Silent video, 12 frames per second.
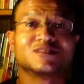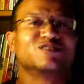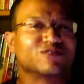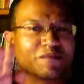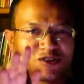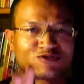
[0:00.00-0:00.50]

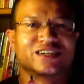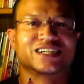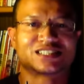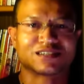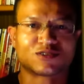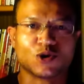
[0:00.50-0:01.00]
from the
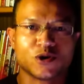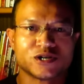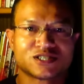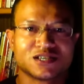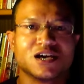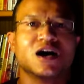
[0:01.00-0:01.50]
critics, of
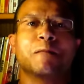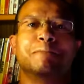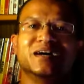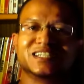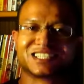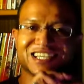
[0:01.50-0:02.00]
course,
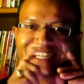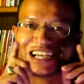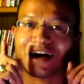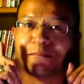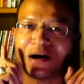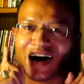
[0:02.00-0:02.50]
but it's getting
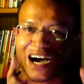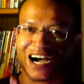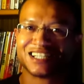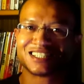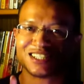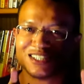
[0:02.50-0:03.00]
a
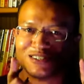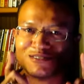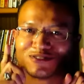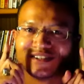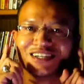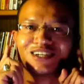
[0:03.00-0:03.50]

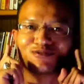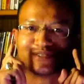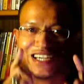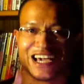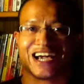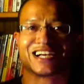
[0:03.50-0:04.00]
positive
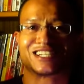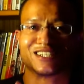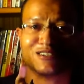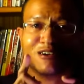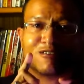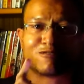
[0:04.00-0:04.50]

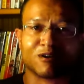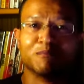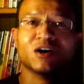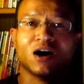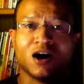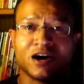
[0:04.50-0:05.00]
reaction from
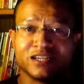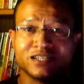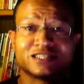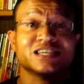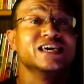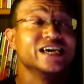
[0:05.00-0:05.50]
the
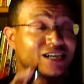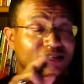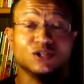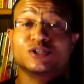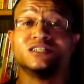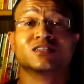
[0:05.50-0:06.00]
audience,
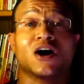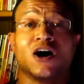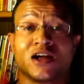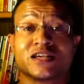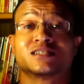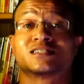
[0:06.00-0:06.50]
including the
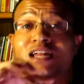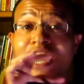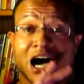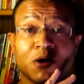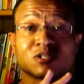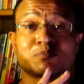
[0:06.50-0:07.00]
audience that
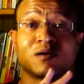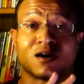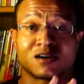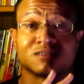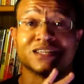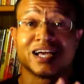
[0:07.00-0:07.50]
I was
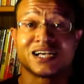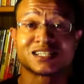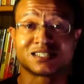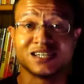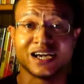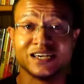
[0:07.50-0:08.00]
part of
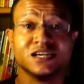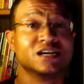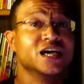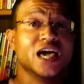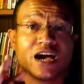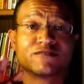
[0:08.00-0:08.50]
last night.
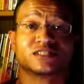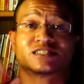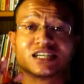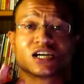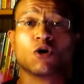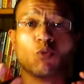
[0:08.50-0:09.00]
Every
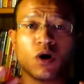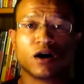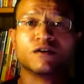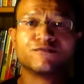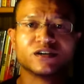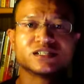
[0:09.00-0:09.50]
single one
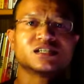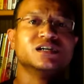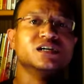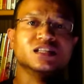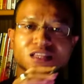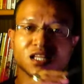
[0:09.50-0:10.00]
of us
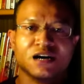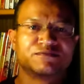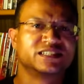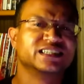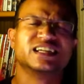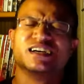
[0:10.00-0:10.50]

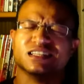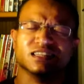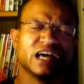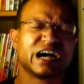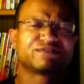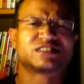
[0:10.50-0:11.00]
loved it,
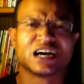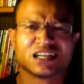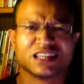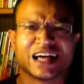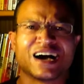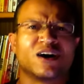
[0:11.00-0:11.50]
laughed out
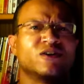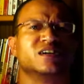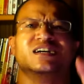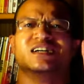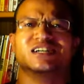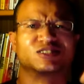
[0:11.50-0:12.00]
loud.
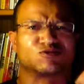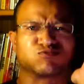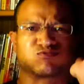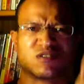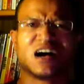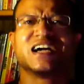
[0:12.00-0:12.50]
It's
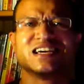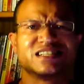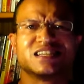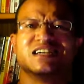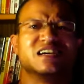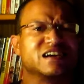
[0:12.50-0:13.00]
riot
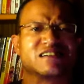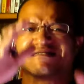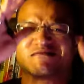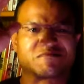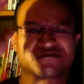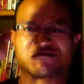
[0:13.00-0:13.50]

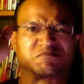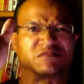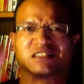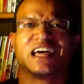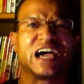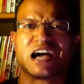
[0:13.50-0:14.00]
and
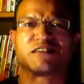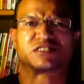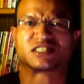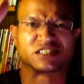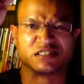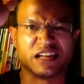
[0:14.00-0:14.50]

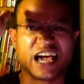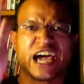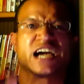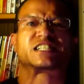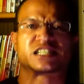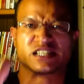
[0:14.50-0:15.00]
laughs and
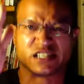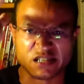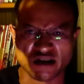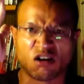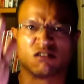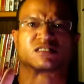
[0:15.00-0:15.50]
action and
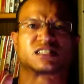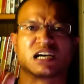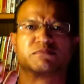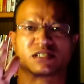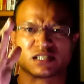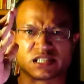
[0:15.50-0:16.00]
all
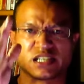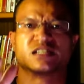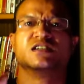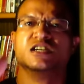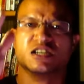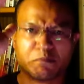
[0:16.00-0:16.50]
types of shit.
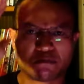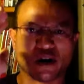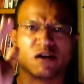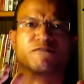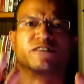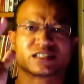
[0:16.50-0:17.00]

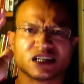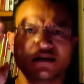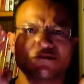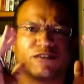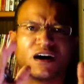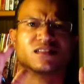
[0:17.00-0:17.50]
Perfect
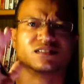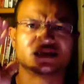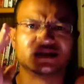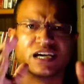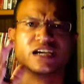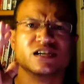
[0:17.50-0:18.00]
Father's
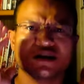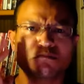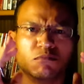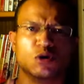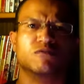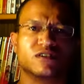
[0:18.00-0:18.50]
Day
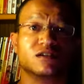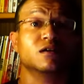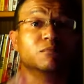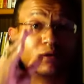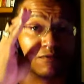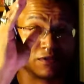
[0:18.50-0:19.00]
movie,
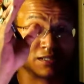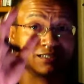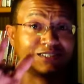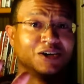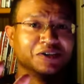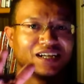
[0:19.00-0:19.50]
perfect
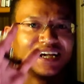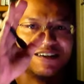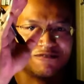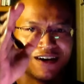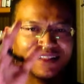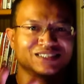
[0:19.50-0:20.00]
adult
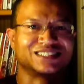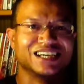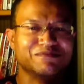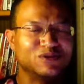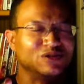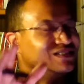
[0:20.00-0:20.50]
Father's
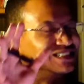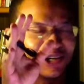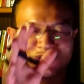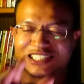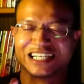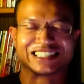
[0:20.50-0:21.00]
Day movie.
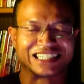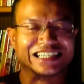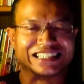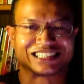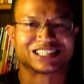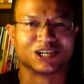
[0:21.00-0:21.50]
Don't take the
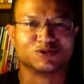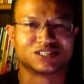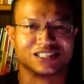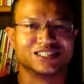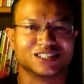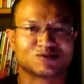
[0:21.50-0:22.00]
kids to go
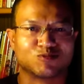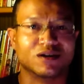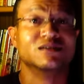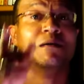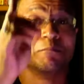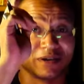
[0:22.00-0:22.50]
see this
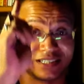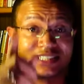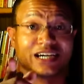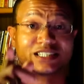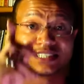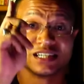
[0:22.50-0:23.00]
one, but
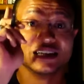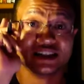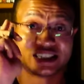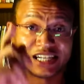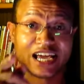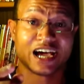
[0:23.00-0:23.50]
yes,
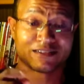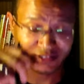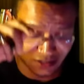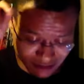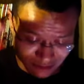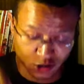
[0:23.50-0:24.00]
Shaft
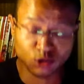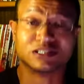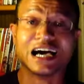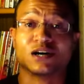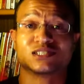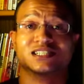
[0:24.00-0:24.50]

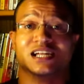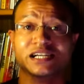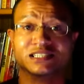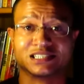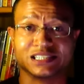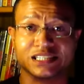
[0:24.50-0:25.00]

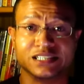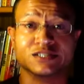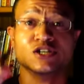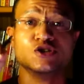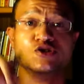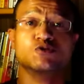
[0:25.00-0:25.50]
2019,
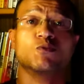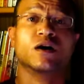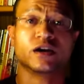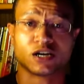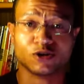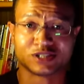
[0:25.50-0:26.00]
you want
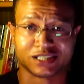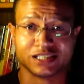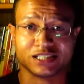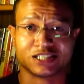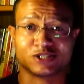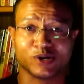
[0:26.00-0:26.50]
to go see
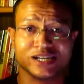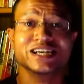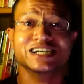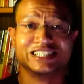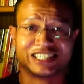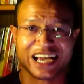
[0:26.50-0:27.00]
this joint,
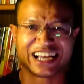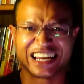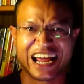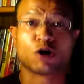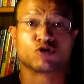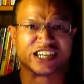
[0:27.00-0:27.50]
check it
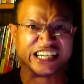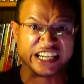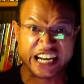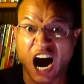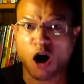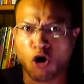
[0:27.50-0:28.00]
out
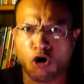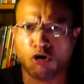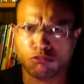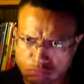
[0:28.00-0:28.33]
now.